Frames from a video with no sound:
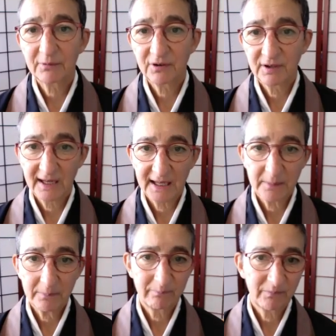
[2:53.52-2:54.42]
The
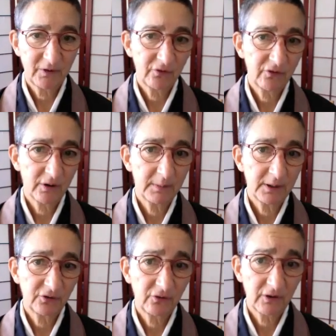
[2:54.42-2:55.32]
question is apt
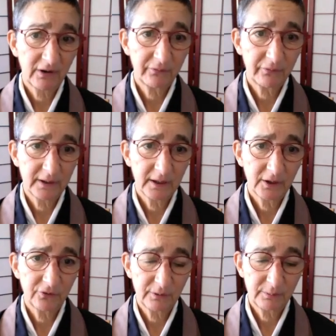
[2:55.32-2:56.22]
today. There's
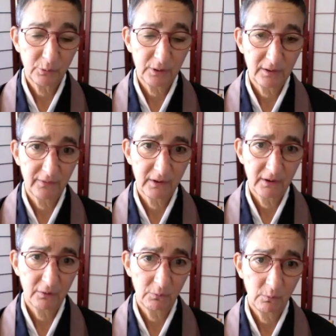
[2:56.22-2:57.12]
so much
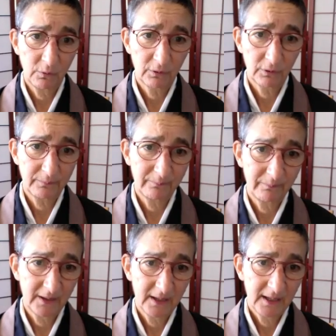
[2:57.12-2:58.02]
suffering and turmoil
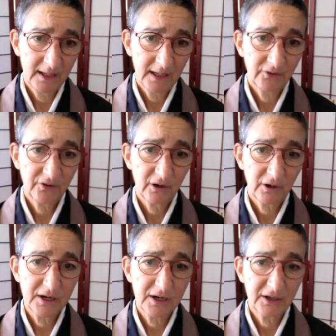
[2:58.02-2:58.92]
in the
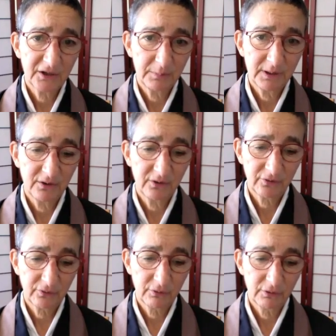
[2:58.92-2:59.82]
world. It's
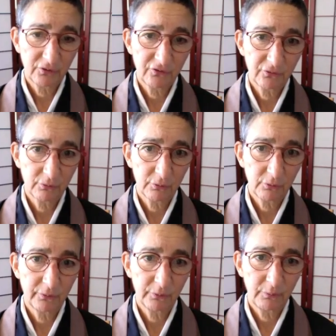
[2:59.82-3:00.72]
hard not to be
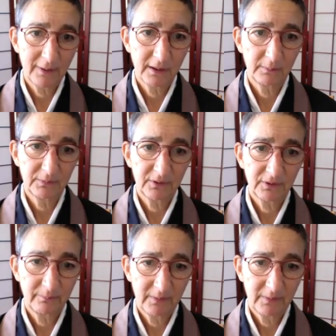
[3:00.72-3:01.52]
discouraged or